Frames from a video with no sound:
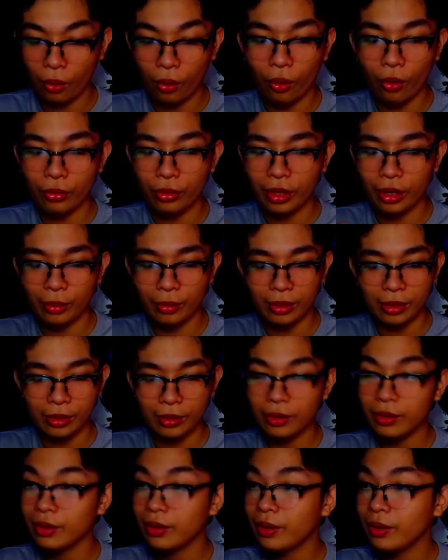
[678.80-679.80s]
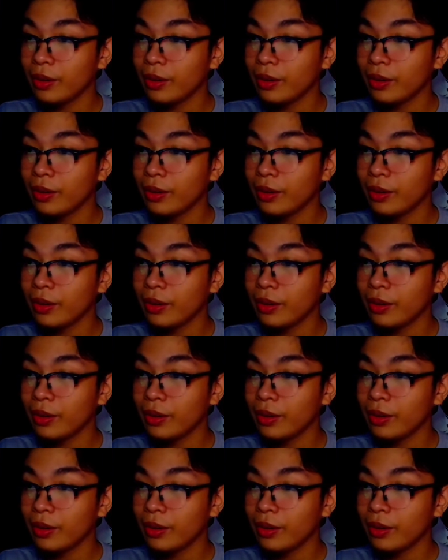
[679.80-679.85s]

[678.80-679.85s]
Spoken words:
Oh, there we go.